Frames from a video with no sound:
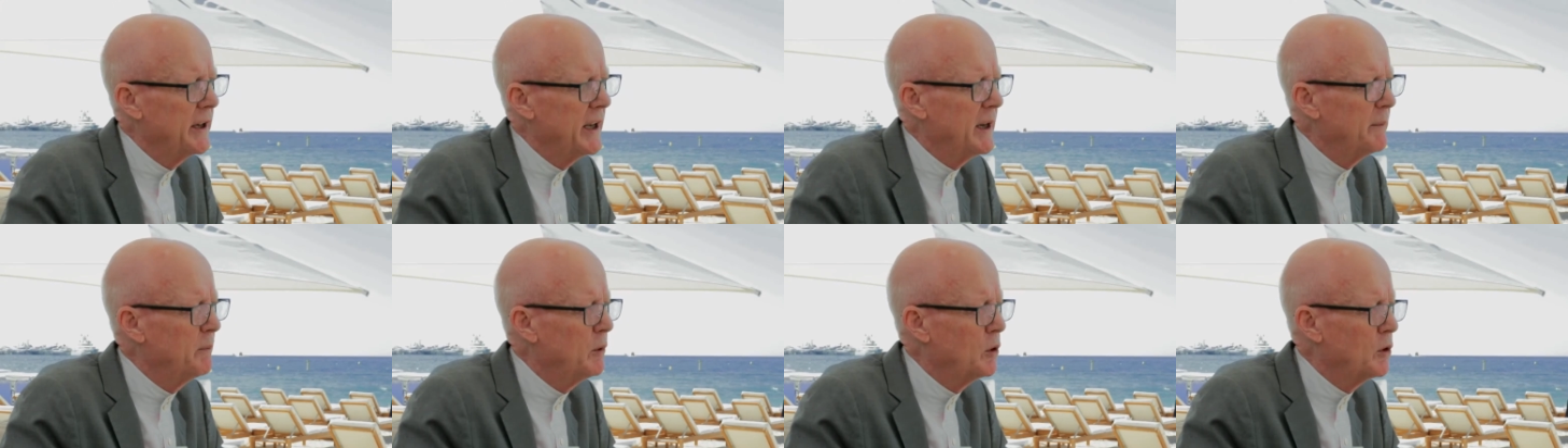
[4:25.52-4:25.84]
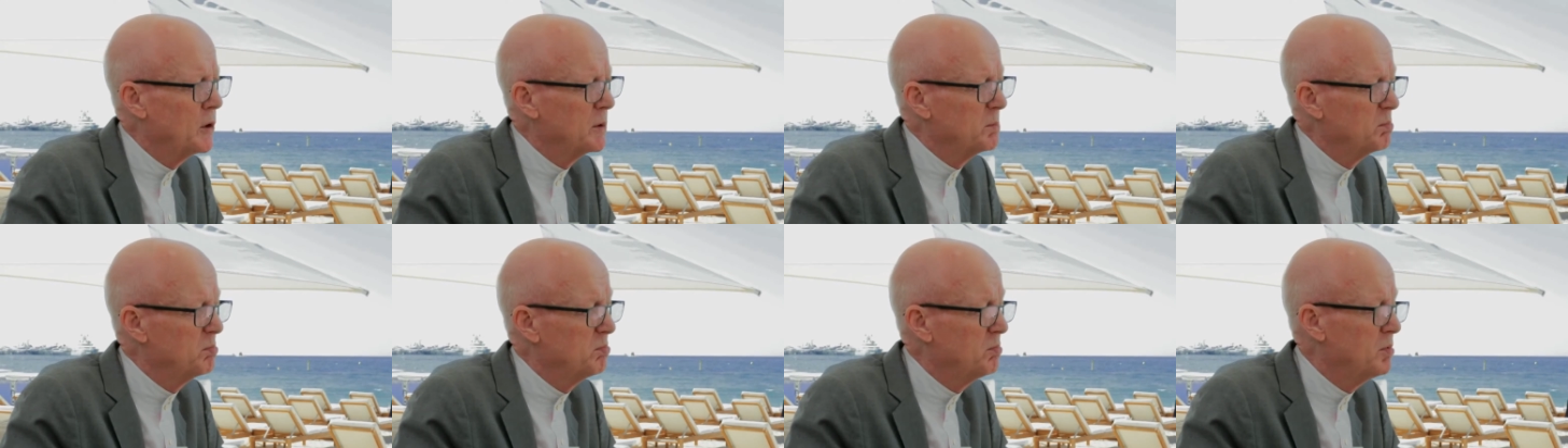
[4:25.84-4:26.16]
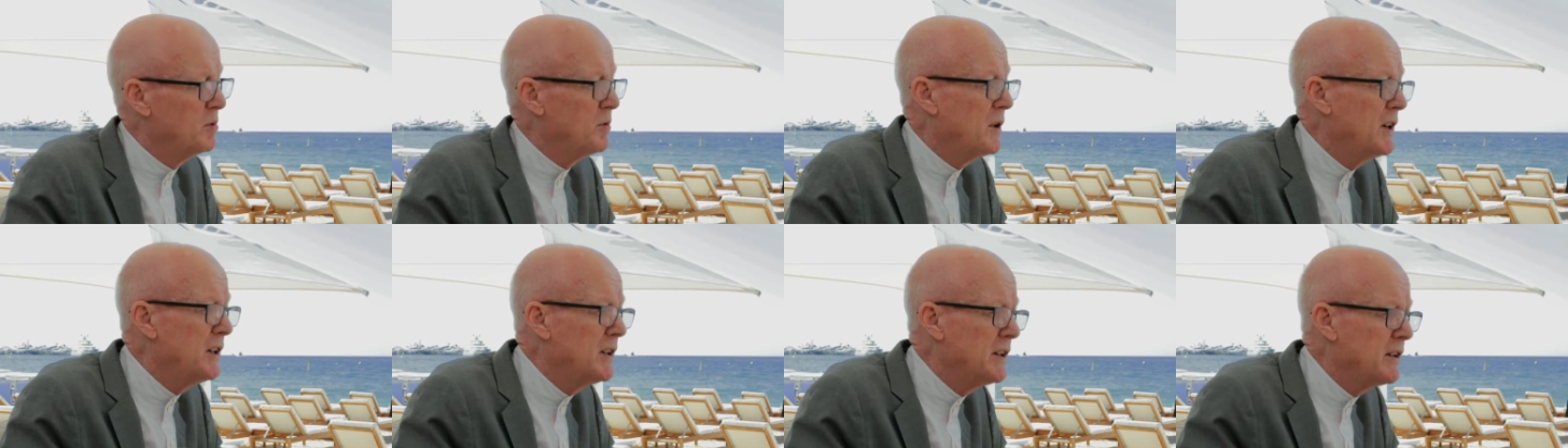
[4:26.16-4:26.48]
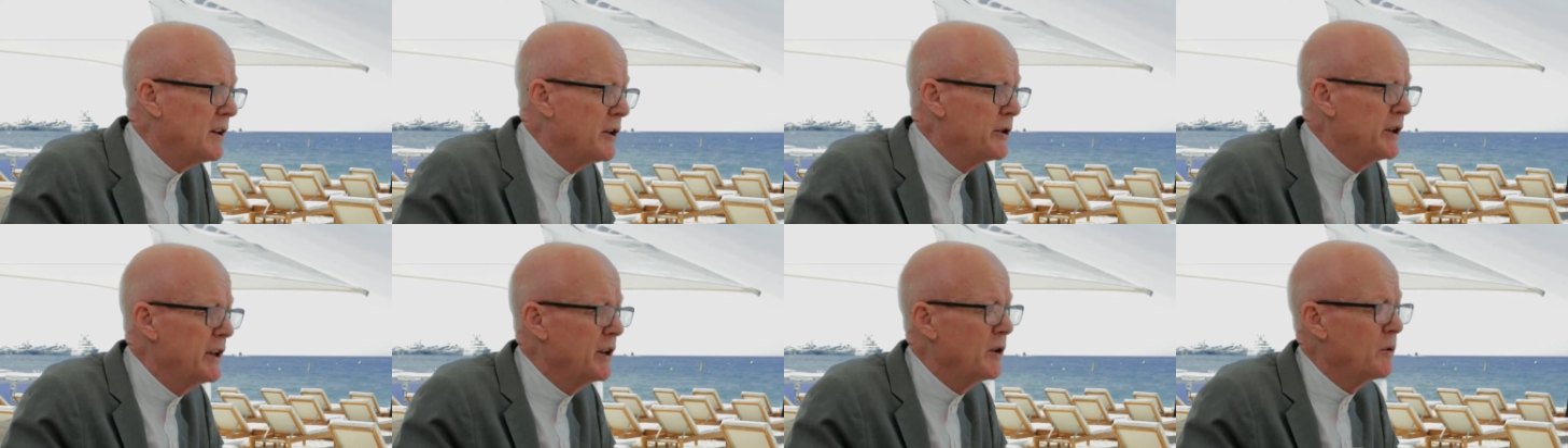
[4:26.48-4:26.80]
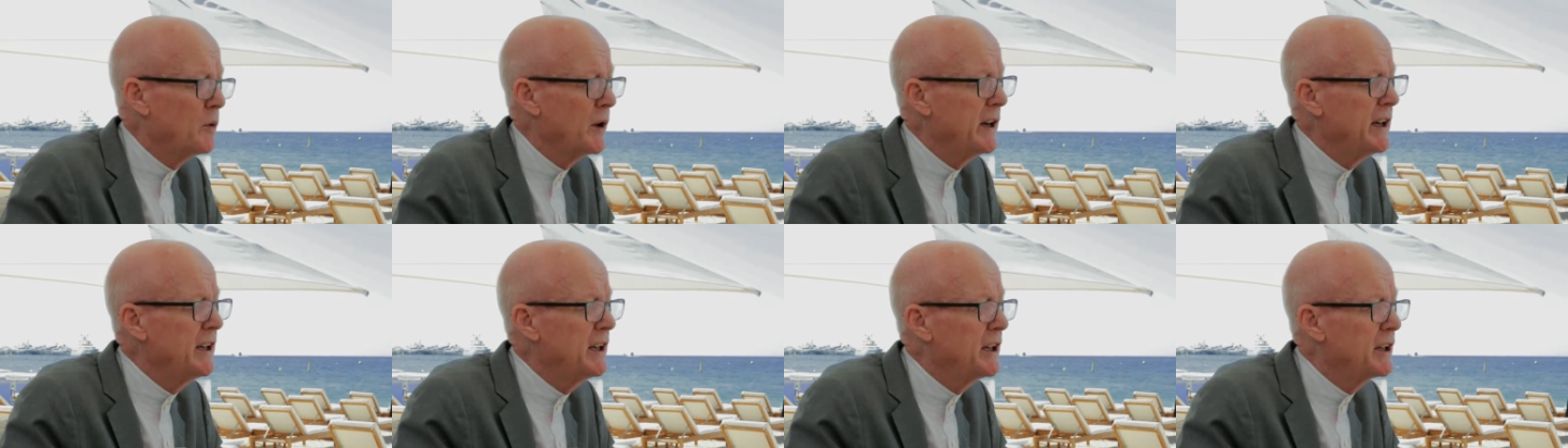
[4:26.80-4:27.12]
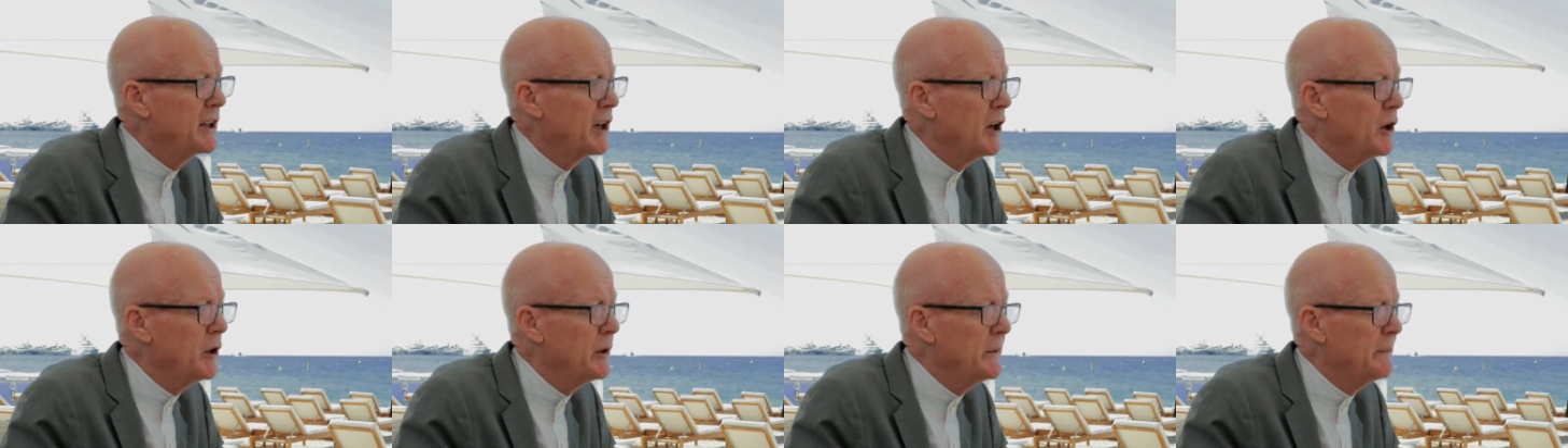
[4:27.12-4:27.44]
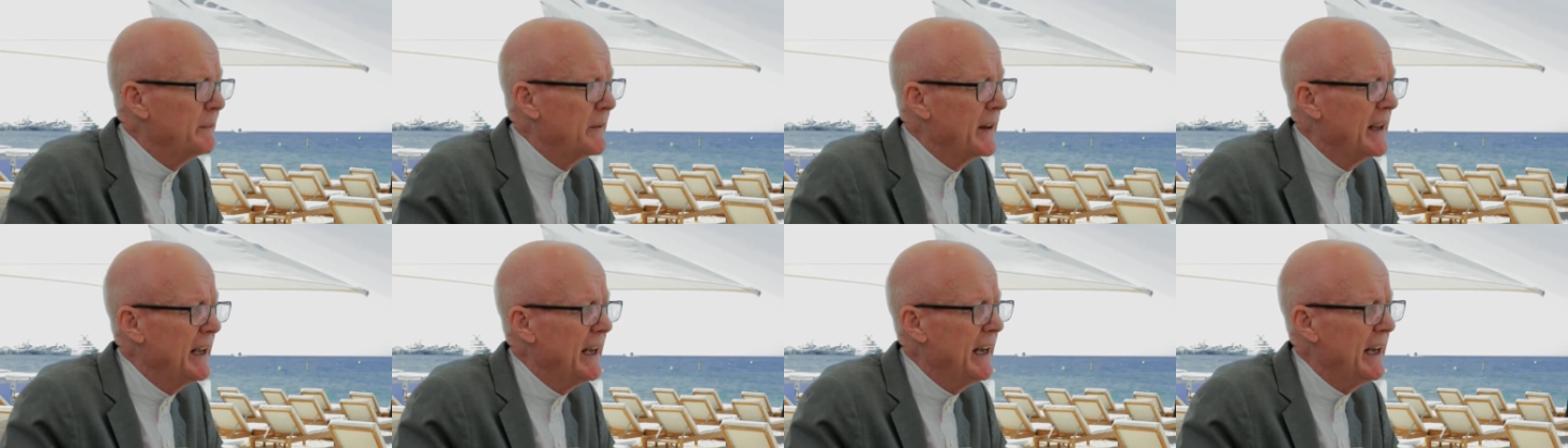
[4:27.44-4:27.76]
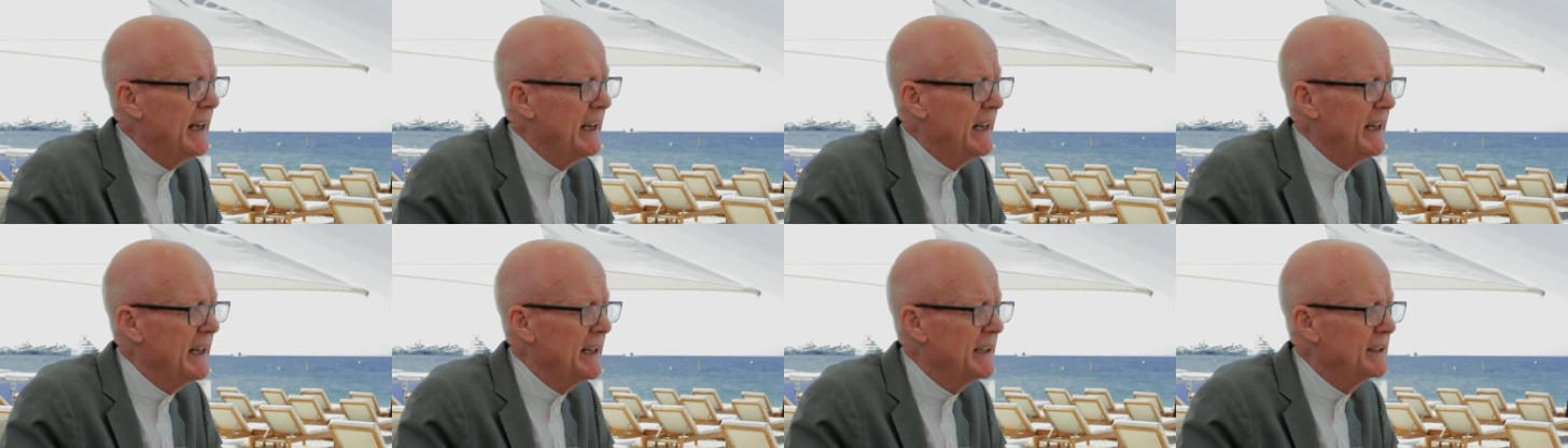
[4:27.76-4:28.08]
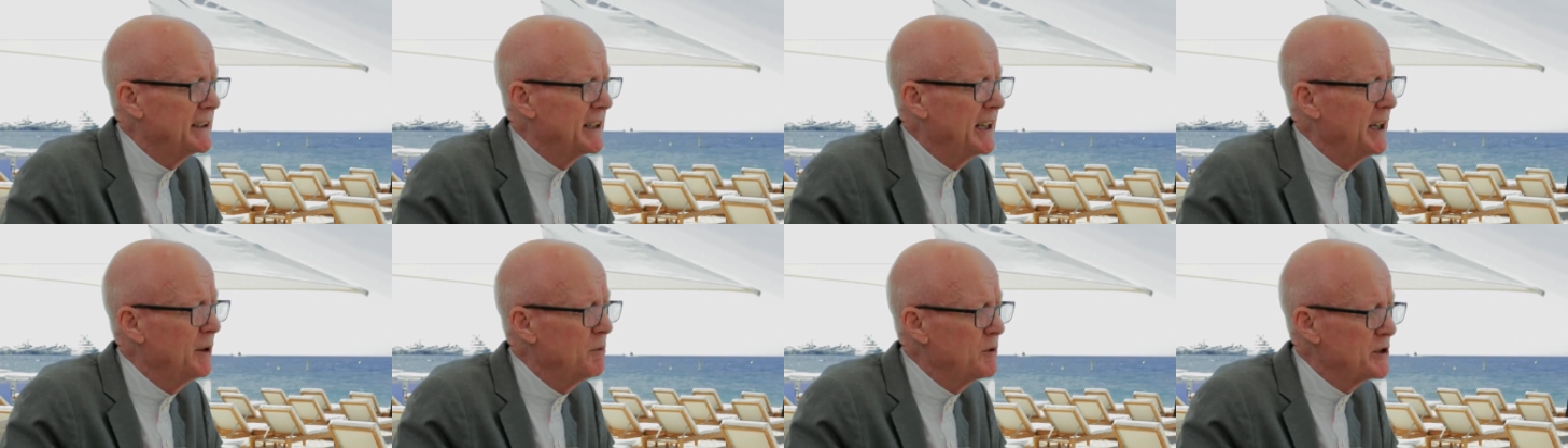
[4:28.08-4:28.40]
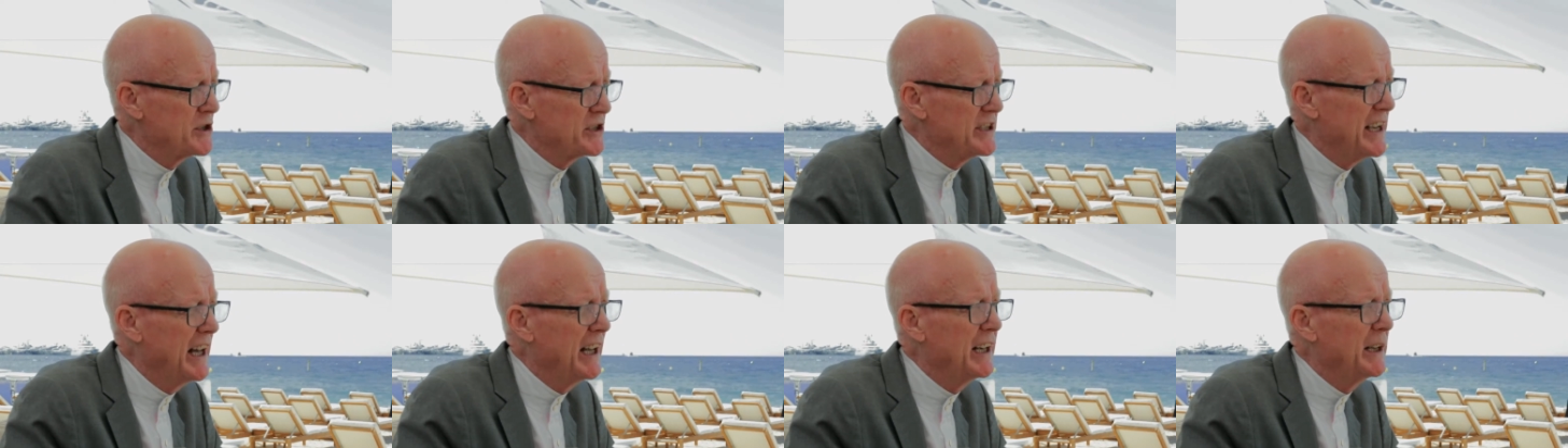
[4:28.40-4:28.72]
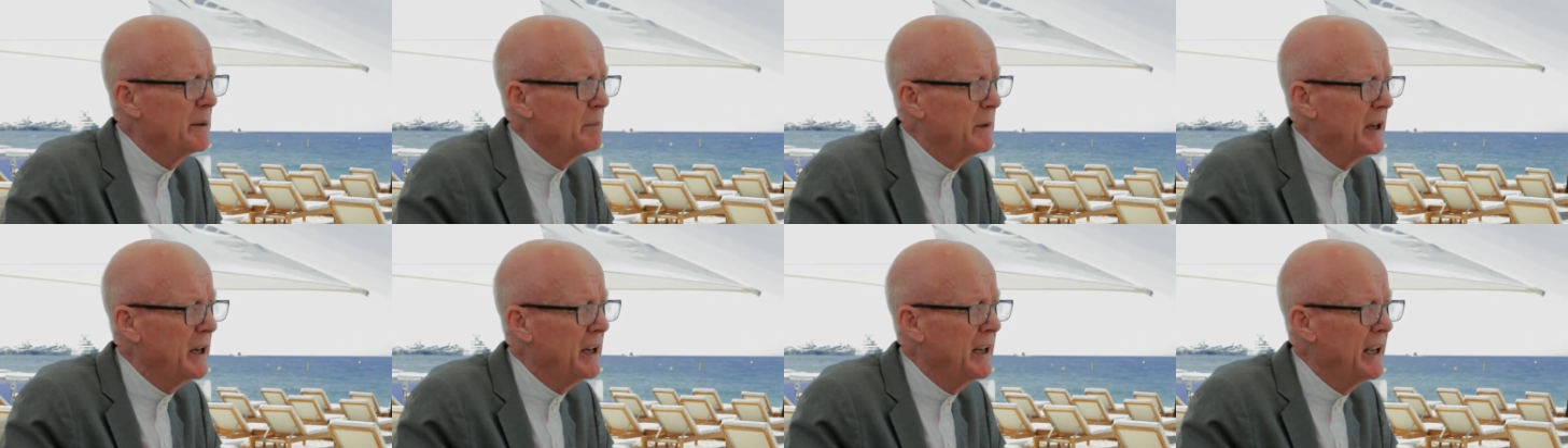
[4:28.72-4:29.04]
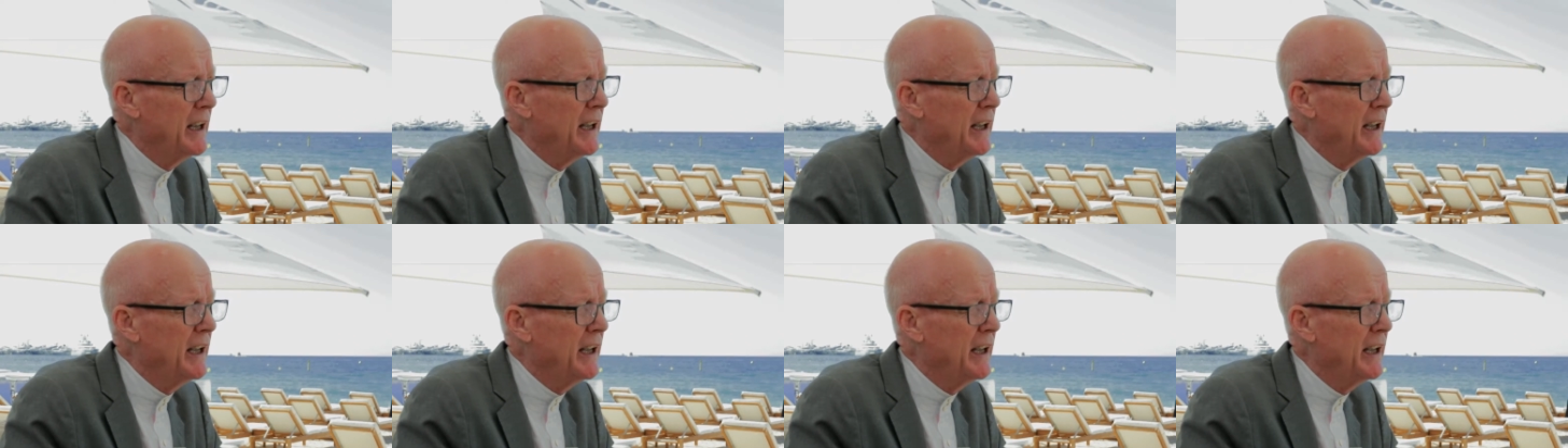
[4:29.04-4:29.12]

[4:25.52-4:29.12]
Airport only a week ago, and he was telling me